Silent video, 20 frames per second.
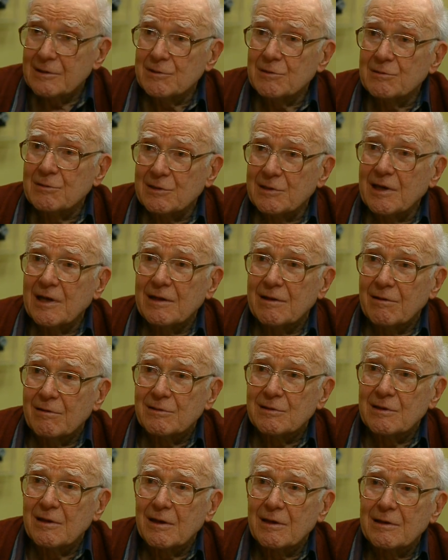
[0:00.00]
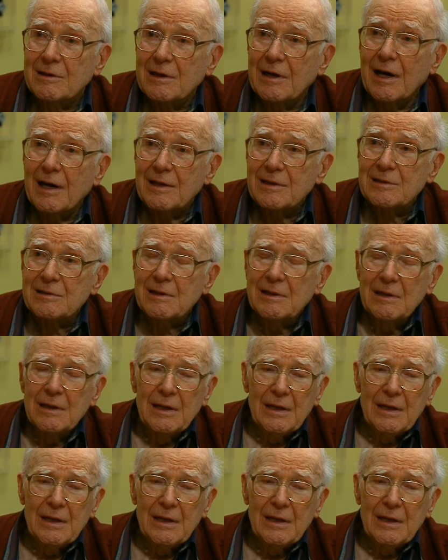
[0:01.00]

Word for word: as you said, those little tots.